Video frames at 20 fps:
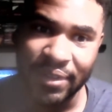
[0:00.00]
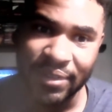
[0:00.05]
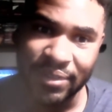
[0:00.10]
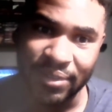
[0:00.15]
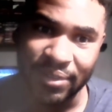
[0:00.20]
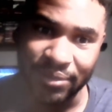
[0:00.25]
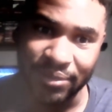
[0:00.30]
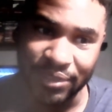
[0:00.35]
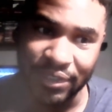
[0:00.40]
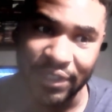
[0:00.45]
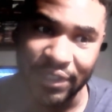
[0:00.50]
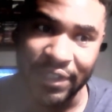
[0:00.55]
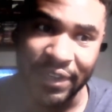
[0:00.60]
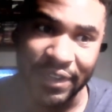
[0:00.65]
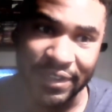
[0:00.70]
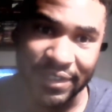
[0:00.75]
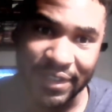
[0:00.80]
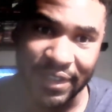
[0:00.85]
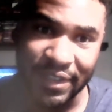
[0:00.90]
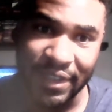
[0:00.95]
so she can
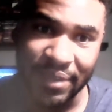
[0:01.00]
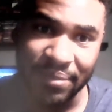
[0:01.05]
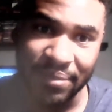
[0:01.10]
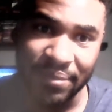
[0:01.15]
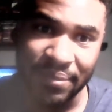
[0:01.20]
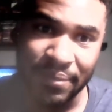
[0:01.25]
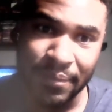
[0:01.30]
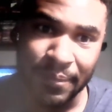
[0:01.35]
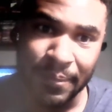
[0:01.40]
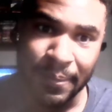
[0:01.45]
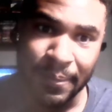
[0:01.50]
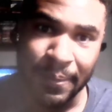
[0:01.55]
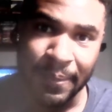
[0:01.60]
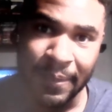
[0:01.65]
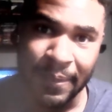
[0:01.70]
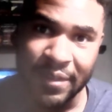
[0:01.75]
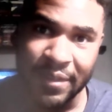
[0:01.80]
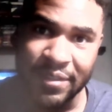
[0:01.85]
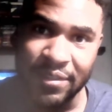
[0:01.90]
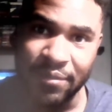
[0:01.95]
escape.
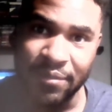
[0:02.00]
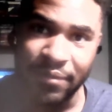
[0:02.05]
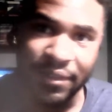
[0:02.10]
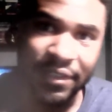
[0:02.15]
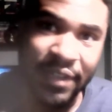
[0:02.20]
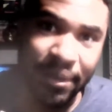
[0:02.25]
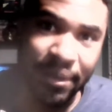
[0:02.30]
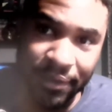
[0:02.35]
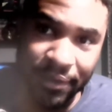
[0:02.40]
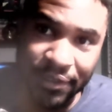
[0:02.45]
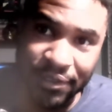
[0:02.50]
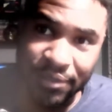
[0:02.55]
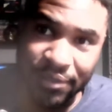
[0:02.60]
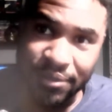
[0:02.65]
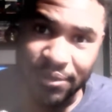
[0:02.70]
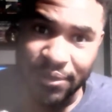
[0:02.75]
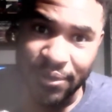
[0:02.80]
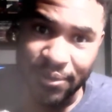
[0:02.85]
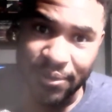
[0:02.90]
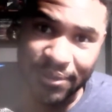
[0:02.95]
So when Tommy Lee
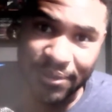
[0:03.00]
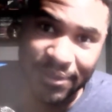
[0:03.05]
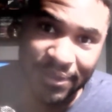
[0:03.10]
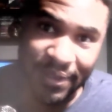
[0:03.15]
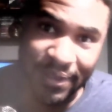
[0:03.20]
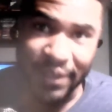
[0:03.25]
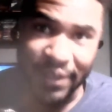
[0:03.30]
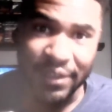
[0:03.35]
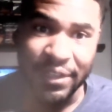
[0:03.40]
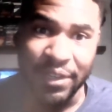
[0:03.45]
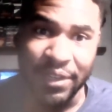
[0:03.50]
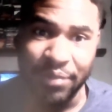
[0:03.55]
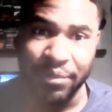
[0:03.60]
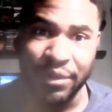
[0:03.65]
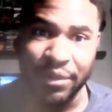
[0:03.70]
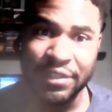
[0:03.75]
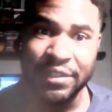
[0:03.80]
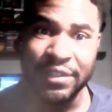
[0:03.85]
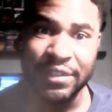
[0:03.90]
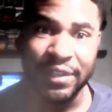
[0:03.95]
Jones notices that, he
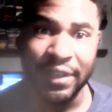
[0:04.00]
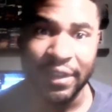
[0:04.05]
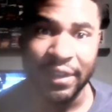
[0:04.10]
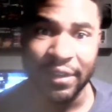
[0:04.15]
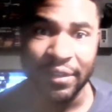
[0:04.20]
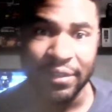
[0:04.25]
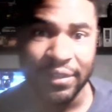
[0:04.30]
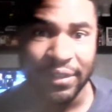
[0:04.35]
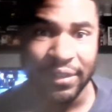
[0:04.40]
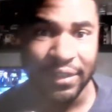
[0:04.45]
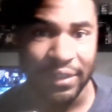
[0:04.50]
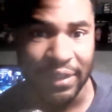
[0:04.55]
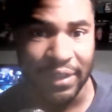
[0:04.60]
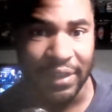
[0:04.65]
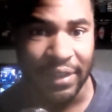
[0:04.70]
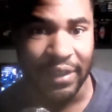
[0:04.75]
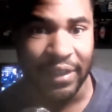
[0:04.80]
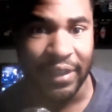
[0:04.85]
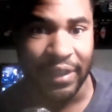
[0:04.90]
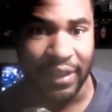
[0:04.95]
rushes down,
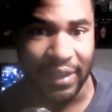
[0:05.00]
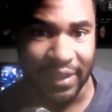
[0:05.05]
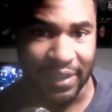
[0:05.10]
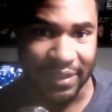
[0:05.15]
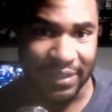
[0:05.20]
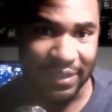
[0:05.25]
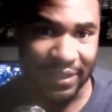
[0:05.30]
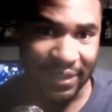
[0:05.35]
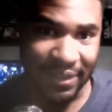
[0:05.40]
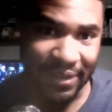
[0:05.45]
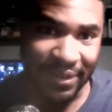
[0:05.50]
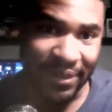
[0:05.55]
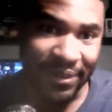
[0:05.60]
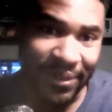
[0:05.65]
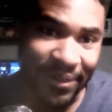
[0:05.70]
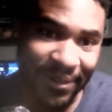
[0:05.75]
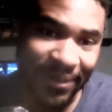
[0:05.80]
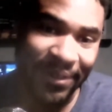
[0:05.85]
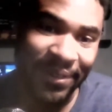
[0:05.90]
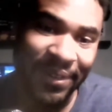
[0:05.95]
gets in the
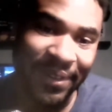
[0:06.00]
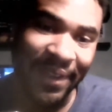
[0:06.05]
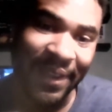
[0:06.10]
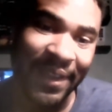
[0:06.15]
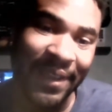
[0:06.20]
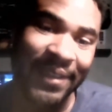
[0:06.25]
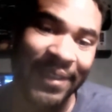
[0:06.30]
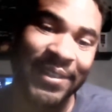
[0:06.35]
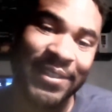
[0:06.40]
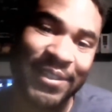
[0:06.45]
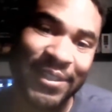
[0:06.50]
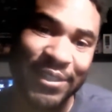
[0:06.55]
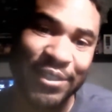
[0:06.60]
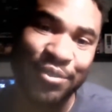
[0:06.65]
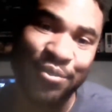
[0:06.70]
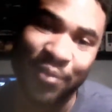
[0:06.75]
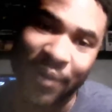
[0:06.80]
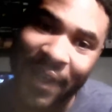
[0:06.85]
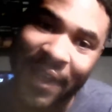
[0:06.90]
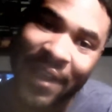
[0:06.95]
car, and she
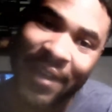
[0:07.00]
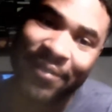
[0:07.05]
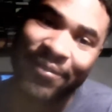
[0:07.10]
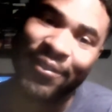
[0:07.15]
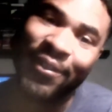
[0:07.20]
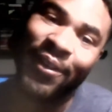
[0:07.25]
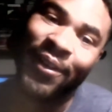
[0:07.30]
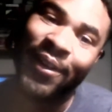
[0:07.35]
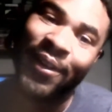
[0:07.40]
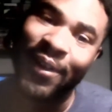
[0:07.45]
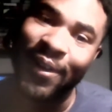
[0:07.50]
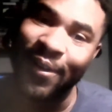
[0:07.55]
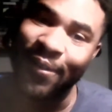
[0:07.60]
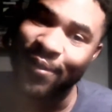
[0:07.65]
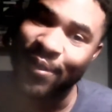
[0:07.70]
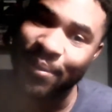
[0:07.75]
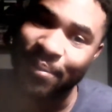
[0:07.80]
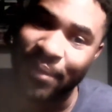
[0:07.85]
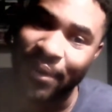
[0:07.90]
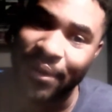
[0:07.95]
drives
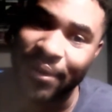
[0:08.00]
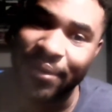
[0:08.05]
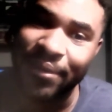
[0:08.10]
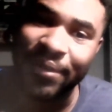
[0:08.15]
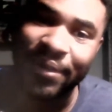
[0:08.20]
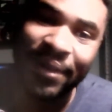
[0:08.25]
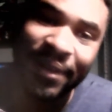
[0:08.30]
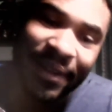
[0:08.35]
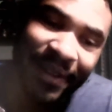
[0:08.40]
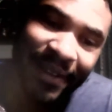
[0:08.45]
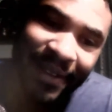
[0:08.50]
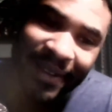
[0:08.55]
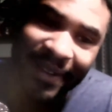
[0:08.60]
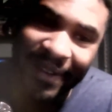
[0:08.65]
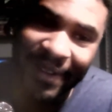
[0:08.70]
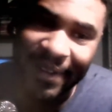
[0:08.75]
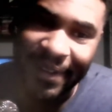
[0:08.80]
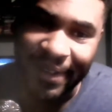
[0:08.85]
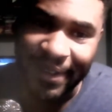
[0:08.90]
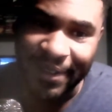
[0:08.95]
off the boat
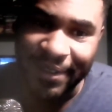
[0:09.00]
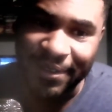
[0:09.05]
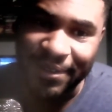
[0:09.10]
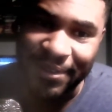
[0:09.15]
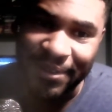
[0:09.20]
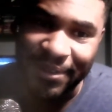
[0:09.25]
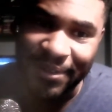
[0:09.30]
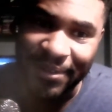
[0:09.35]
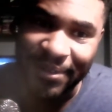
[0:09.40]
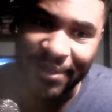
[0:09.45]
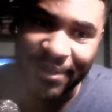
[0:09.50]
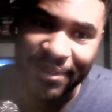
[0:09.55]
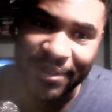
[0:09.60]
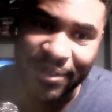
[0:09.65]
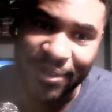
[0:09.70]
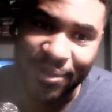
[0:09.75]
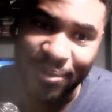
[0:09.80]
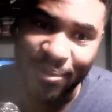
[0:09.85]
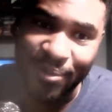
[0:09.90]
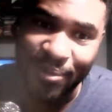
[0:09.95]
into the
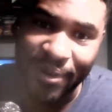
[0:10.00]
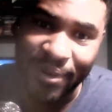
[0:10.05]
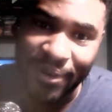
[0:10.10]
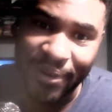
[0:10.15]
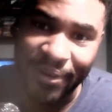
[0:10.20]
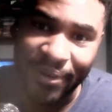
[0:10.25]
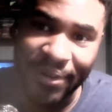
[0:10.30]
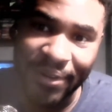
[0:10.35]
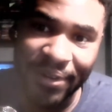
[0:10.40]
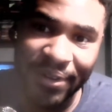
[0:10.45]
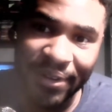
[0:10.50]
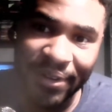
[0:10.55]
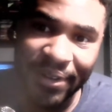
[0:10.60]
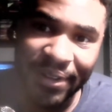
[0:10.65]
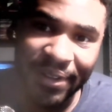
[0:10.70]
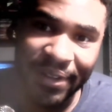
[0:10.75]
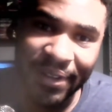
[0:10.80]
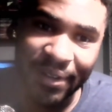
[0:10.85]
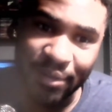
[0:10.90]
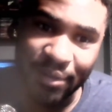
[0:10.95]
water,
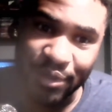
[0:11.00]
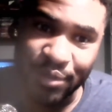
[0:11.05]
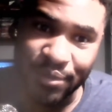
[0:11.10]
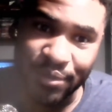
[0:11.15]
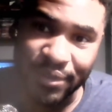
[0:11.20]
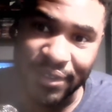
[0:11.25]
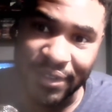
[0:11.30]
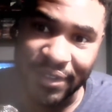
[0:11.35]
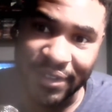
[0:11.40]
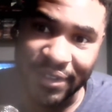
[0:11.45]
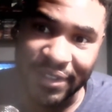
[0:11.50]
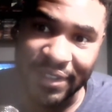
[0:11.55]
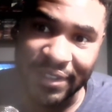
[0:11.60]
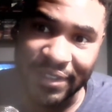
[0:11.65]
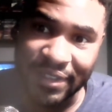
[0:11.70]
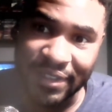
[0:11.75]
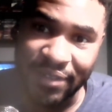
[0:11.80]
which was an intense